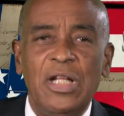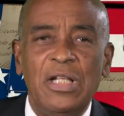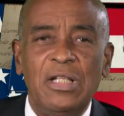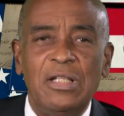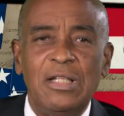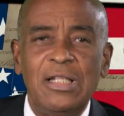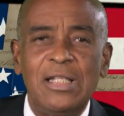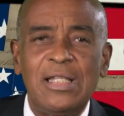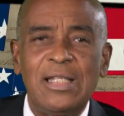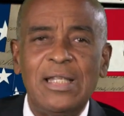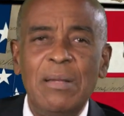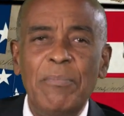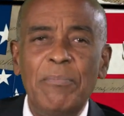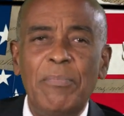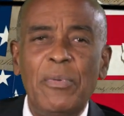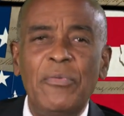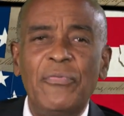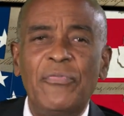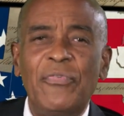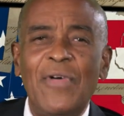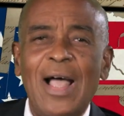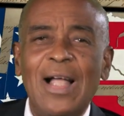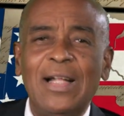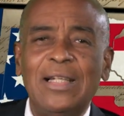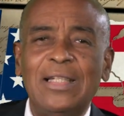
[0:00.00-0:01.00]
The simple
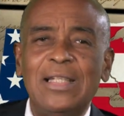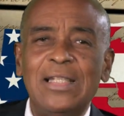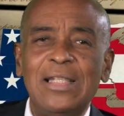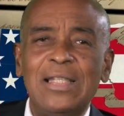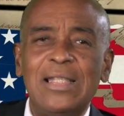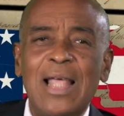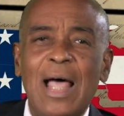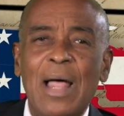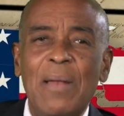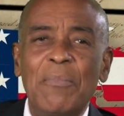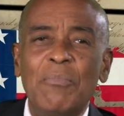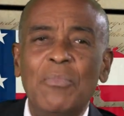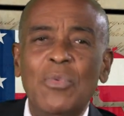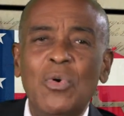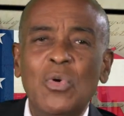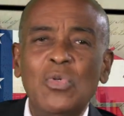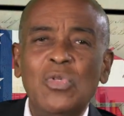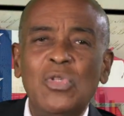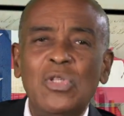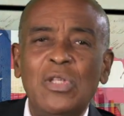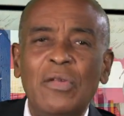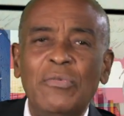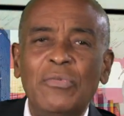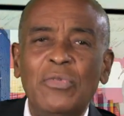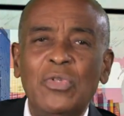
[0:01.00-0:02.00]
fact is that
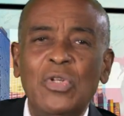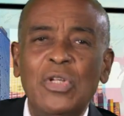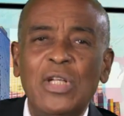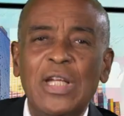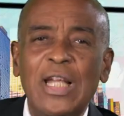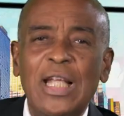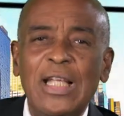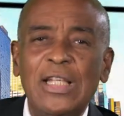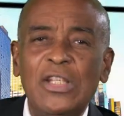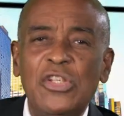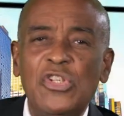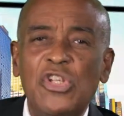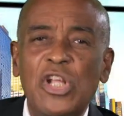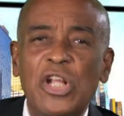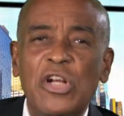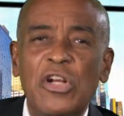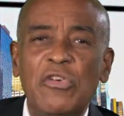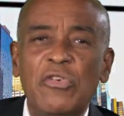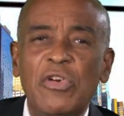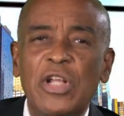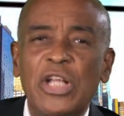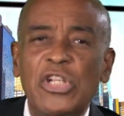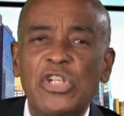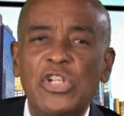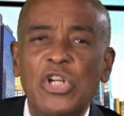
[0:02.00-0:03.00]
most of today's
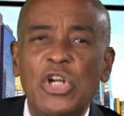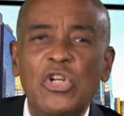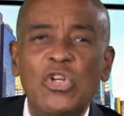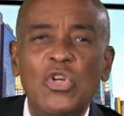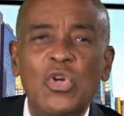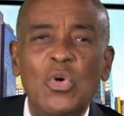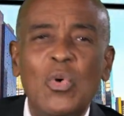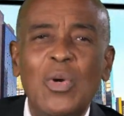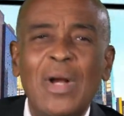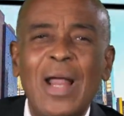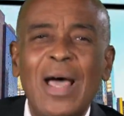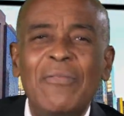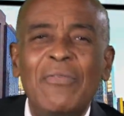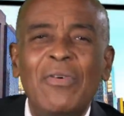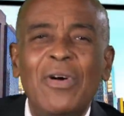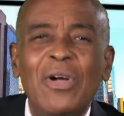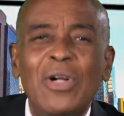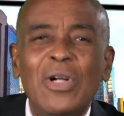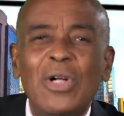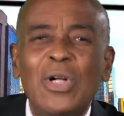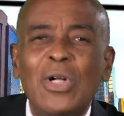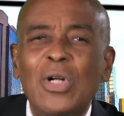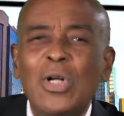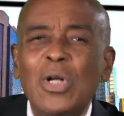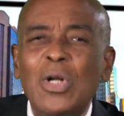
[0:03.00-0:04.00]
generation don't have a
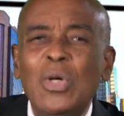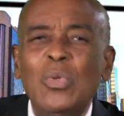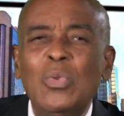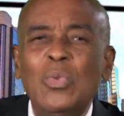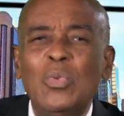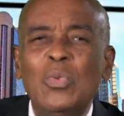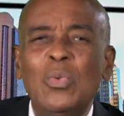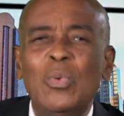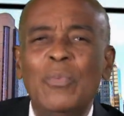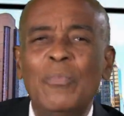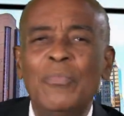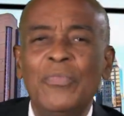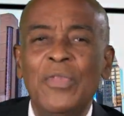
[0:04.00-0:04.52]
clue